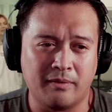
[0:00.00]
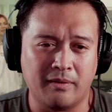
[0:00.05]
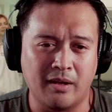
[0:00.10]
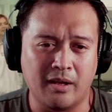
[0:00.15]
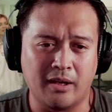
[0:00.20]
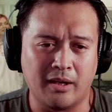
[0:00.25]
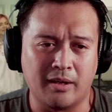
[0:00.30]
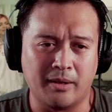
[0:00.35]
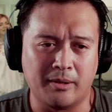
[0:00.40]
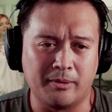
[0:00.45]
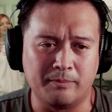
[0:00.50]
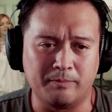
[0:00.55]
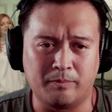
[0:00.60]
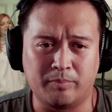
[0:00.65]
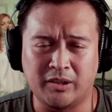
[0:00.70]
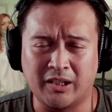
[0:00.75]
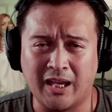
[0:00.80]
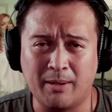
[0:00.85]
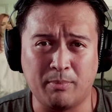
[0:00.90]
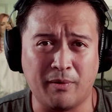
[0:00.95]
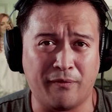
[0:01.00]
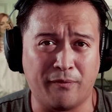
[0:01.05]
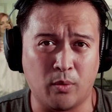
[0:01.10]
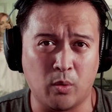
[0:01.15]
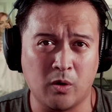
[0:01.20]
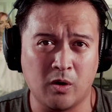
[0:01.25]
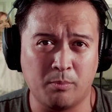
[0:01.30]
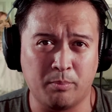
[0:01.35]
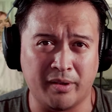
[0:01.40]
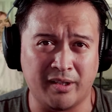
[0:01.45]
uh, played
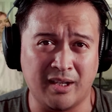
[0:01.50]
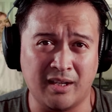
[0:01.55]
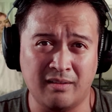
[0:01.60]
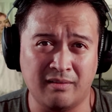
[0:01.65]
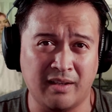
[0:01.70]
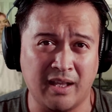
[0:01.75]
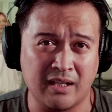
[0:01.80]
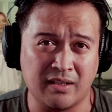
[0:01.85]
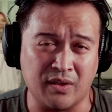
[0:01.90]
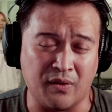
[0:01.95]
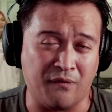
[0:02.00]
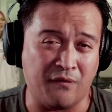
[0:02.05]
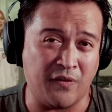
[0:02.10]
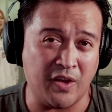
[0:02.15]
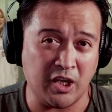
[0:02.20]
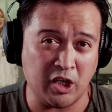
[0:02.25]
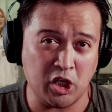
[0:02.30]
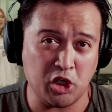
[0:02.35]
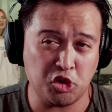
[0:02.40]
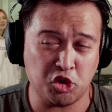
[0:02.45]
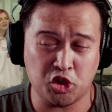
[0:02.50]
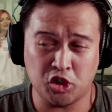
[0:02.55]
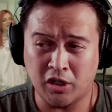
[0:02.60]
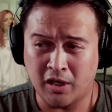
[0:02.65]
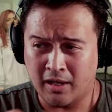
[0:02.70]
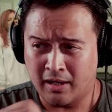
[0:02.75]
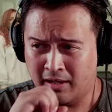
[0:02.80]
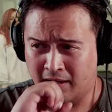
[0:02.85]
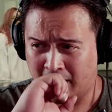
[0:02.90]
before but didn't get to finish.